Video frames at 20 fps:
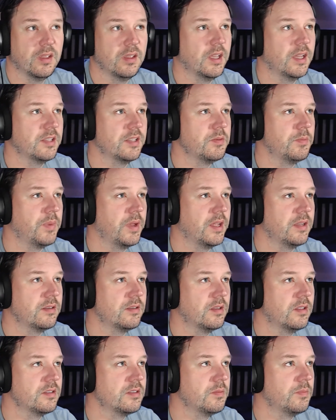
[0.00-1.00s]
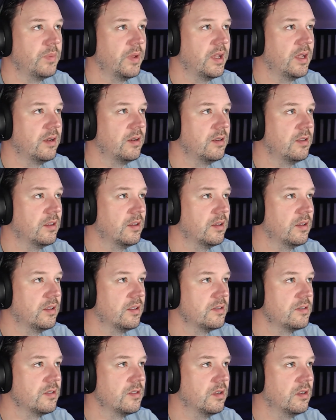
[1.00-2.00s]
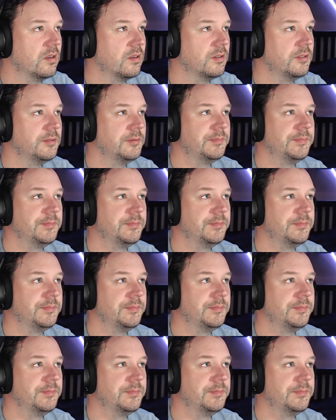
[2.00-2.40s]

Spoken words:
Yeah, that's a bad song.